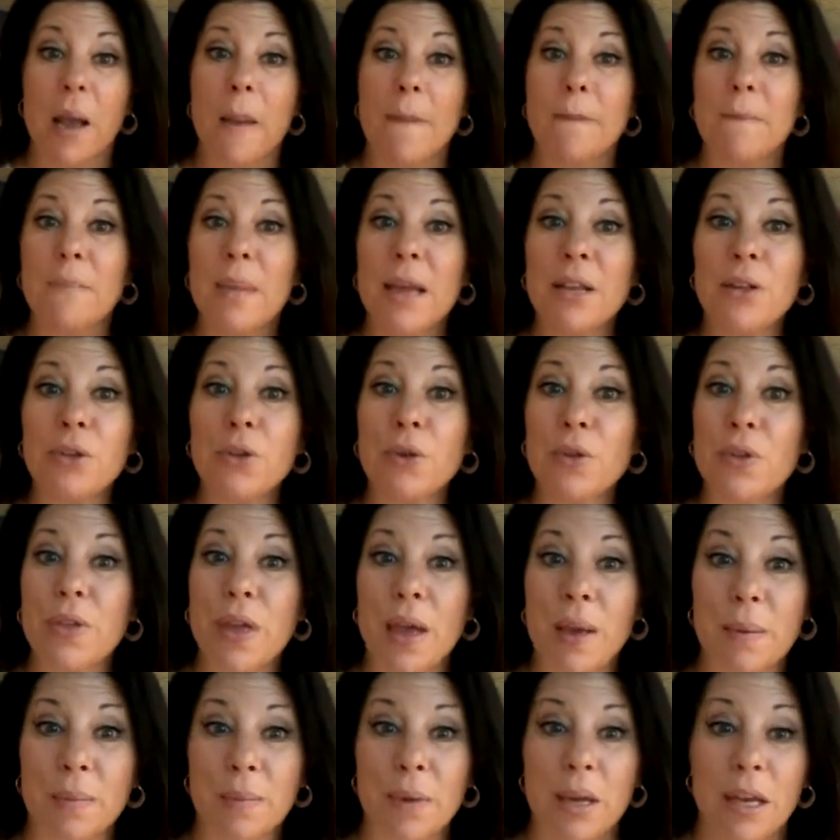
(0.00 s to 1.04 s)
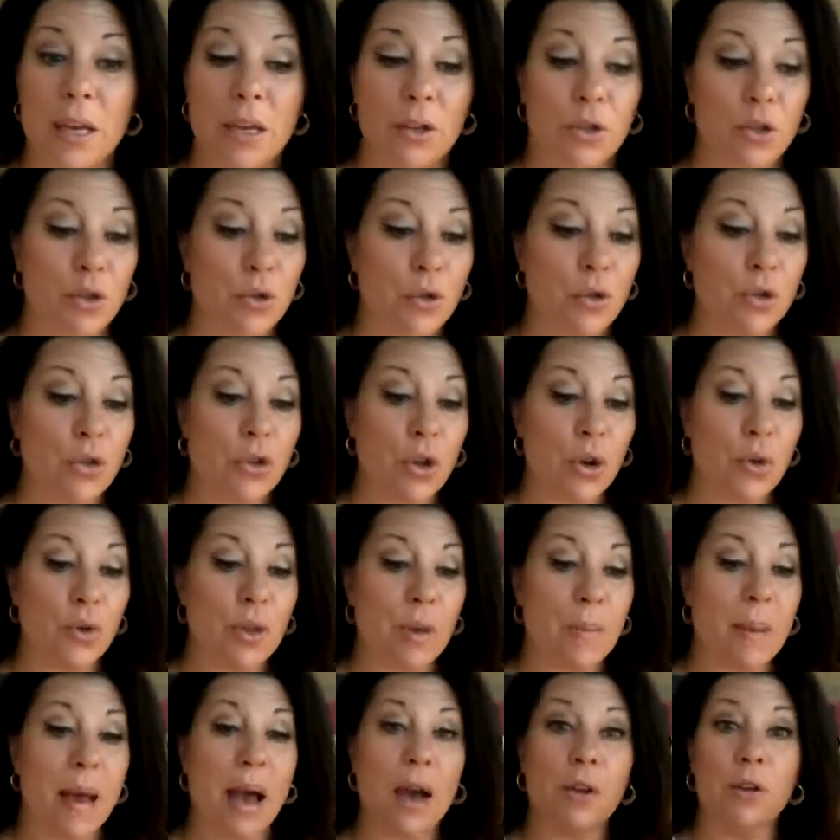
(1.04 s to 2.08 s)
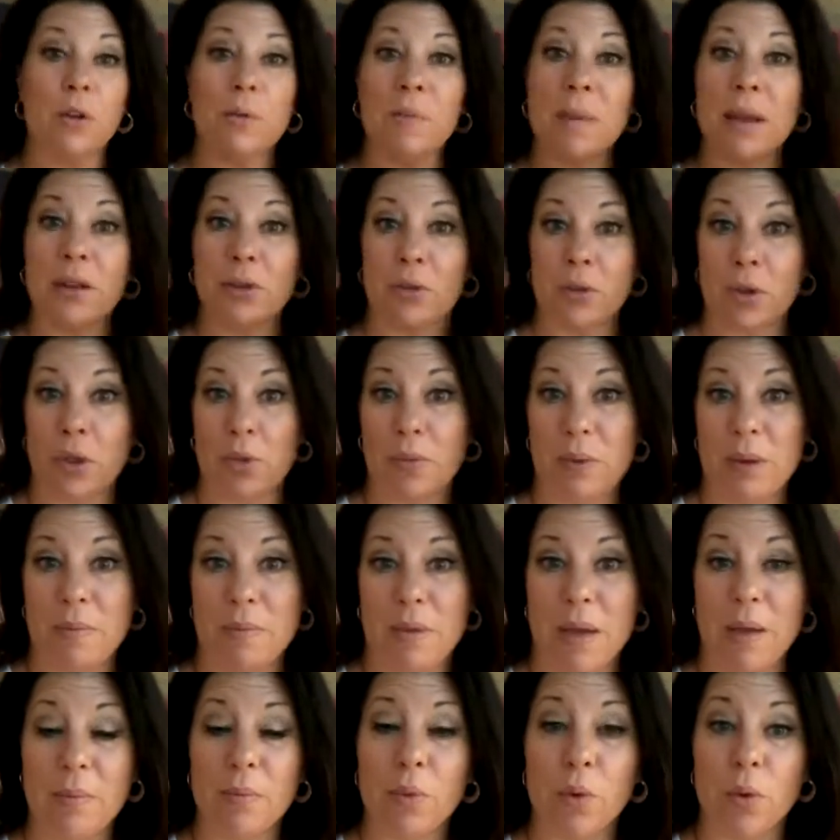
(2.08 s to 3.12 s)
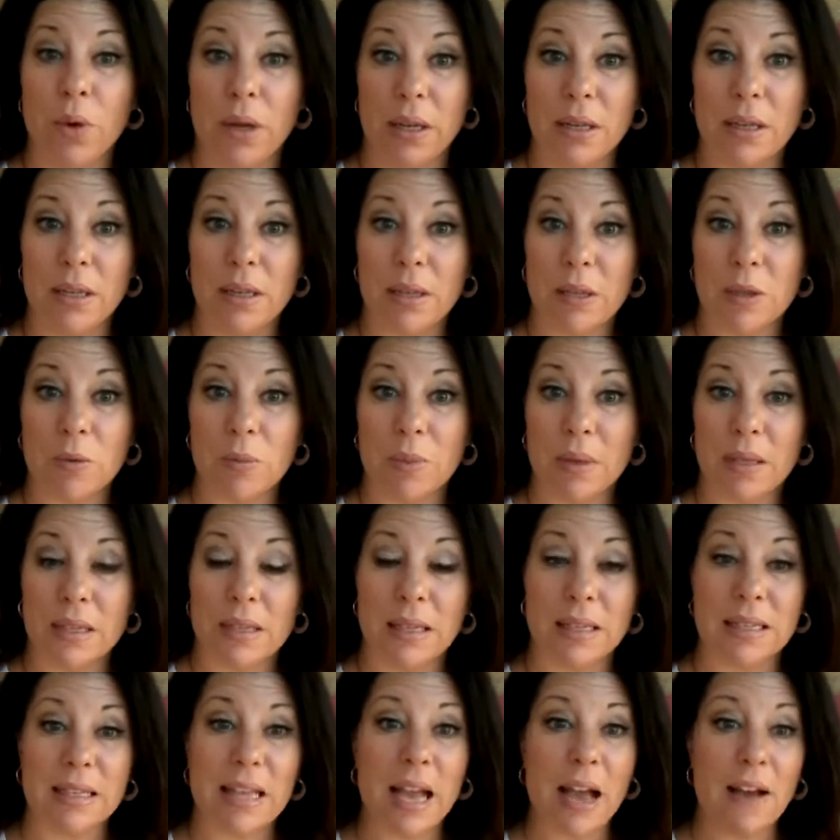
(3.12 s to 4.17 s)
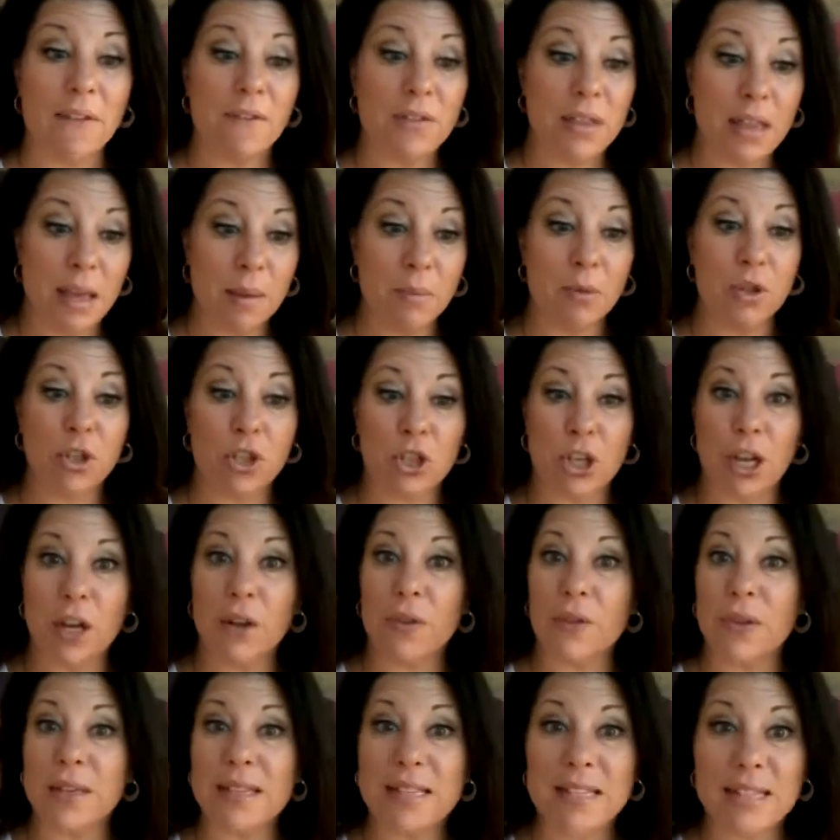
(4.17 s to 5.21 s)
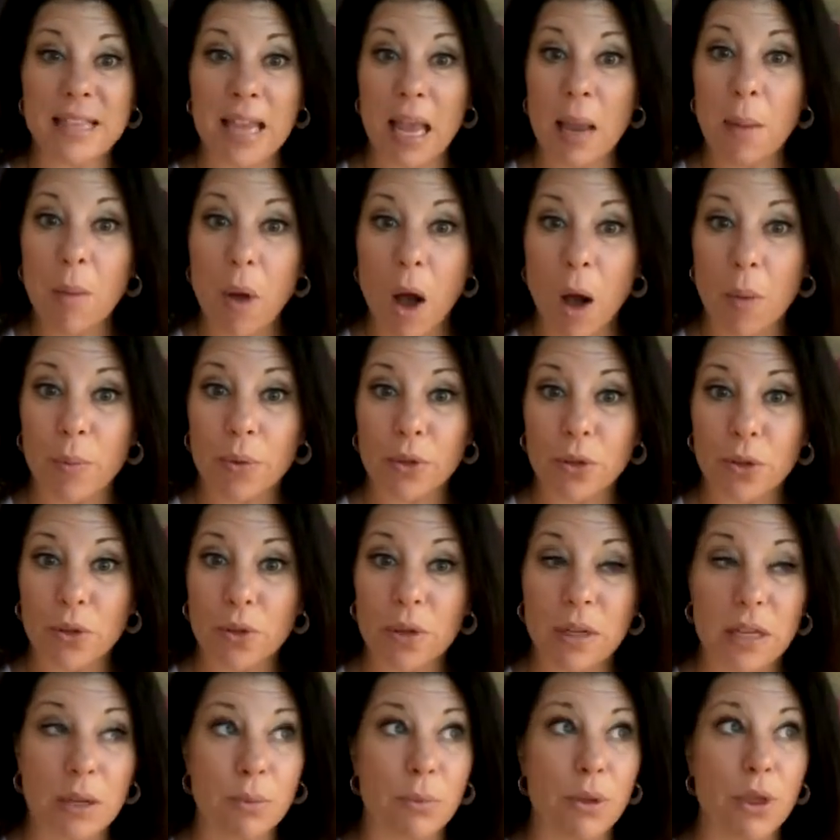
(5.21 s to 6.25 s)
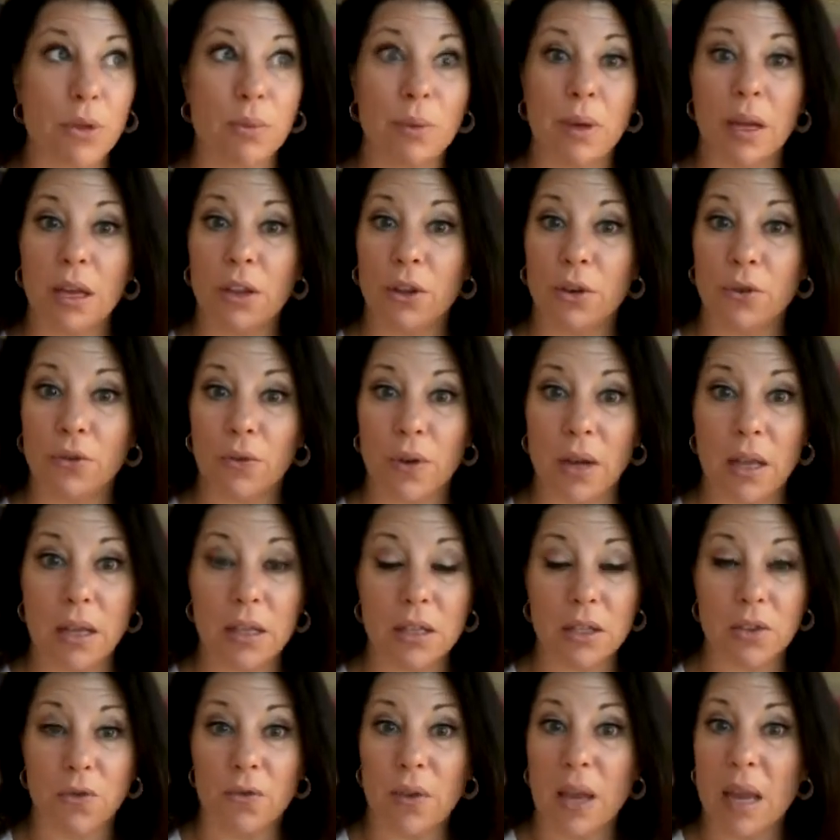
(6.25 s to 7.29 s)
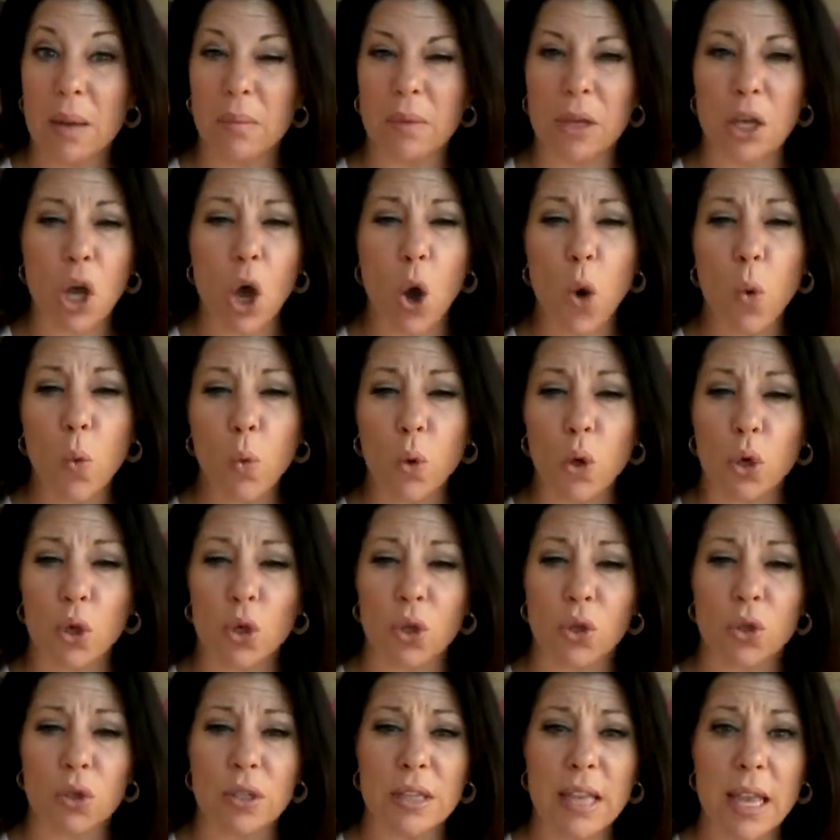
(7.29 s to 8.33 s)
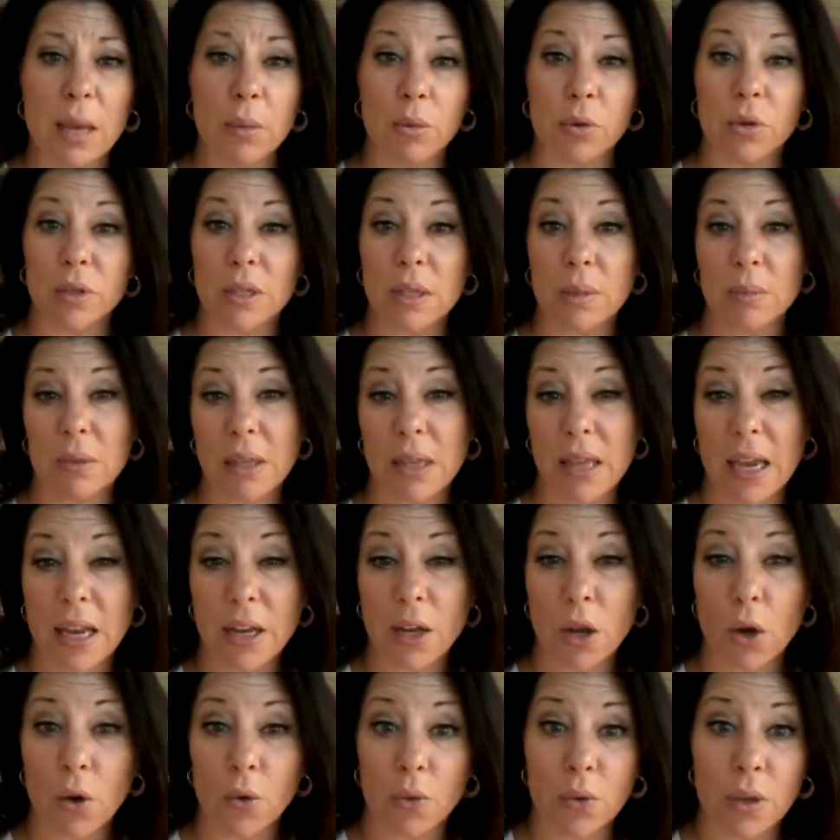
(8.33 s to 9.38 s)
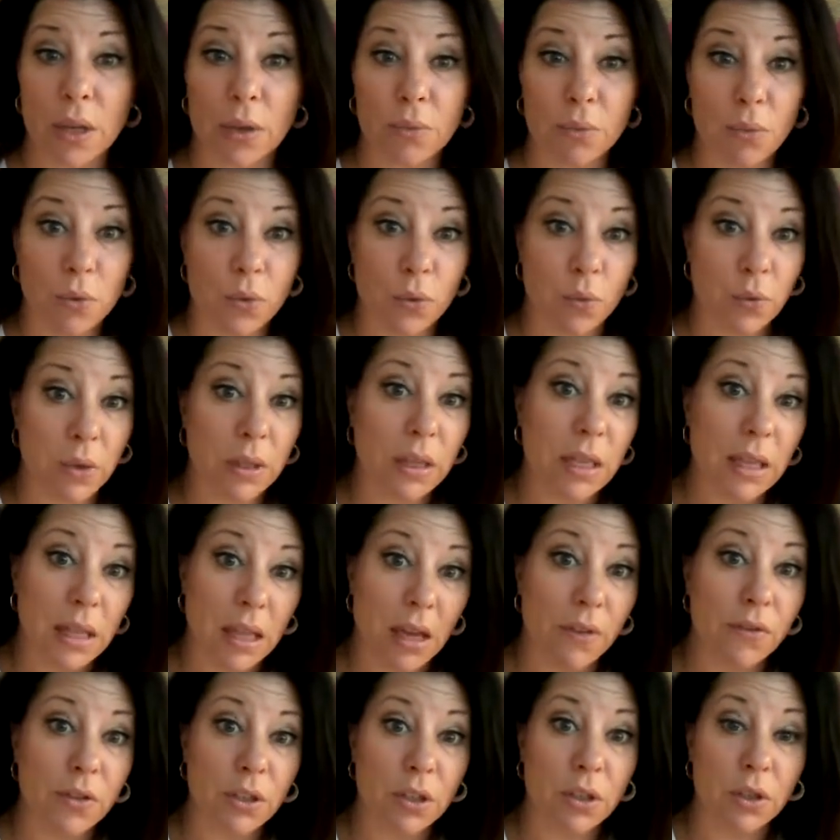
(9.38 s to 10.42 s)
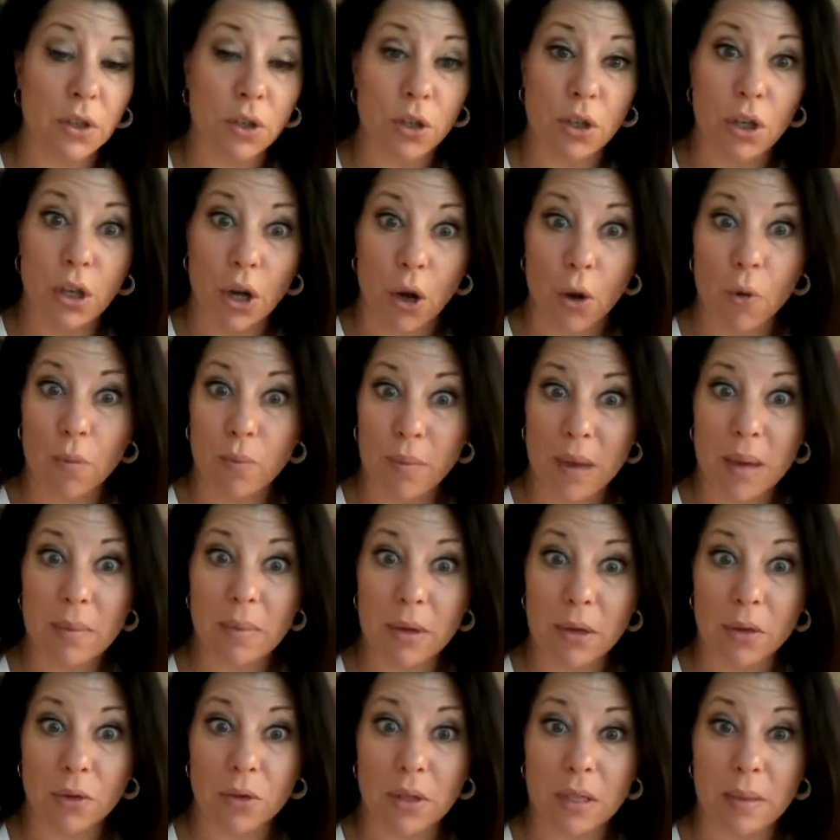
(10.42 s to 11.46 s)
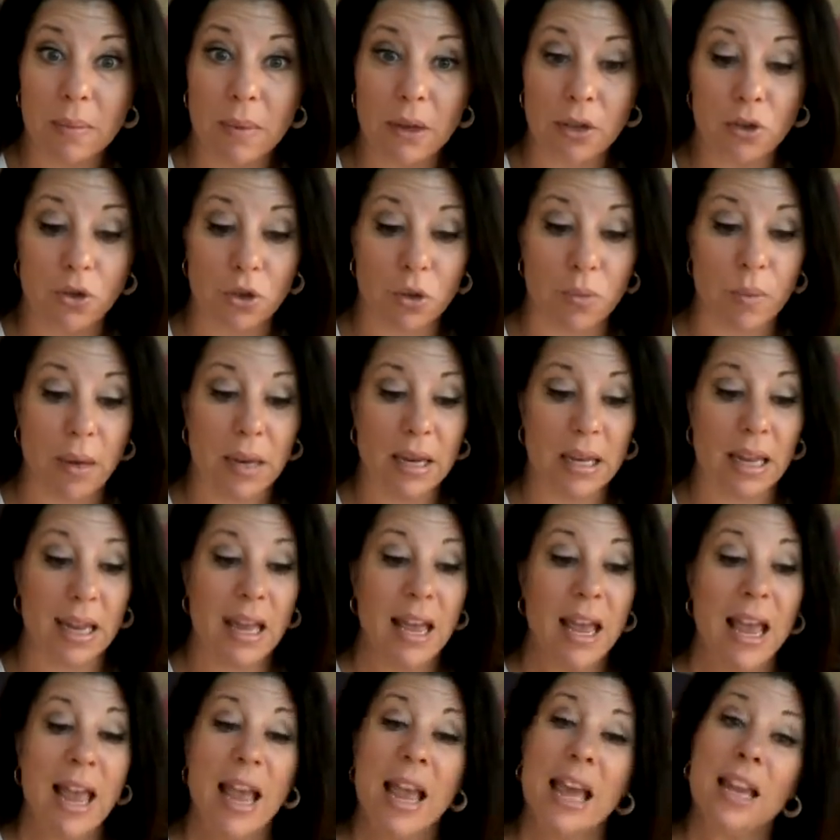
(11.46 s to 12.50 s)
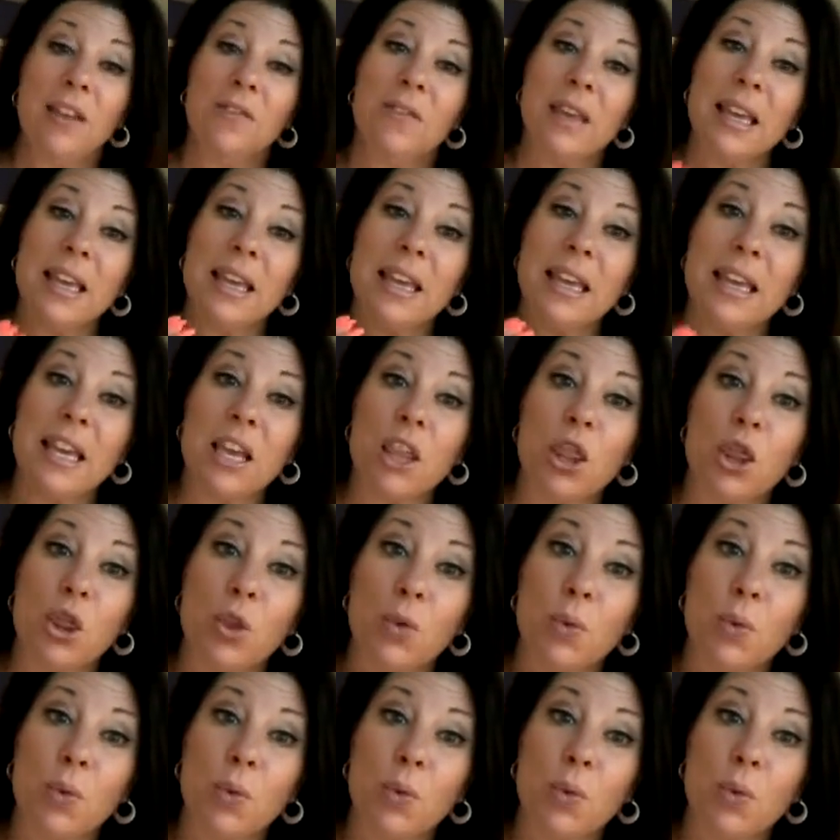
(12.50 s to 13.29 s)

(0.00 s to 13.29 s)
Mentor them to show them how to mentor three people into this business. Have them share this same opportunity with three other friends, family, coworkers, neighbors, somebody they know that would really love to, you know, maybe earn some extra money. And if they can get